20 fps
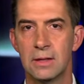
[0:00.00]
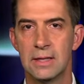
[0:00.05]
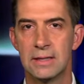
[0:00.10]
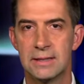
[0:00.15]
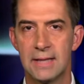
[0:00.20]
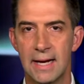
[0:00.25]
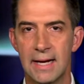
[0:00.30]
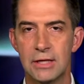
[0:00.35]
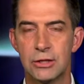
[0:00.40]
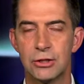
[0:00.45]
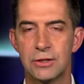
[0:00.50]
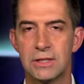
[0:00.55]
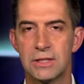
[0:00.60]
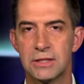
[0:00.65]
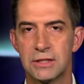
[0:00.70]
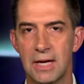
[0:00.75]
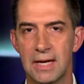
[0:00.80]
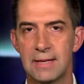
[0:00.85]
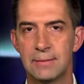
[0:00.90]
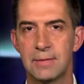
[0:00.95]
engage in the
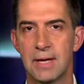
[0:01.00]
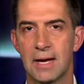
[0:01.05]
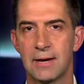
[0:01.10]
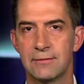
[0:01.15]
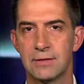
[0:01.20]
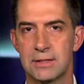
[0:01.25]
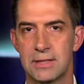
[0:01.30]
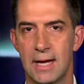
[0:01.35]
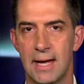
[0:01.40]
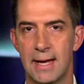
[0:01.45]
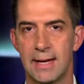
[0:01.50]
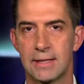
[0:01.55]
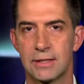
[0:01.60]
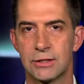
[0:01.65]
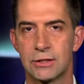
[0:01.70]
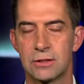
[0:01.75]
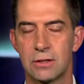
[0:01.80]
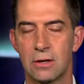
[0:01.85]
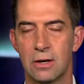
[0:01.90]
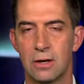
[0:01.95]
same kind of
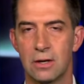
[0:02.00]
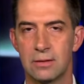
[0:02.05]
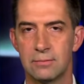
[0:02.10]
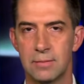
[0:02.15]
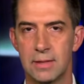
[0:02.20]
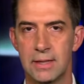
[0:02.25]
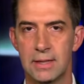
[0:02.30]
attacks on